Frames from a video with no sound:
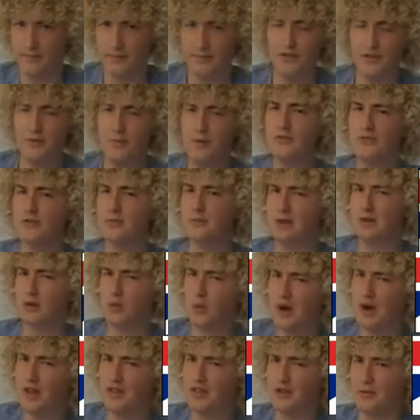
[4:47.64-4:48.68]
This must have been
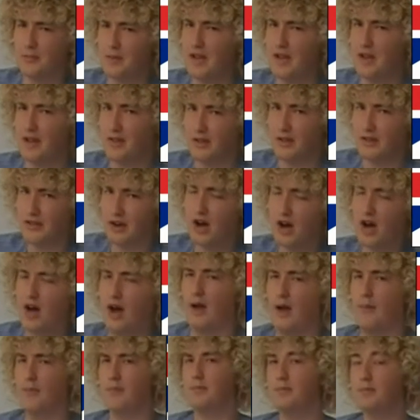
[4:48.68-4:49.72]
quite the debate at the
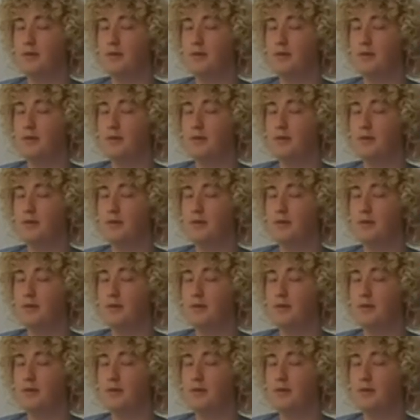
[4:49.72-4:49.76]
time,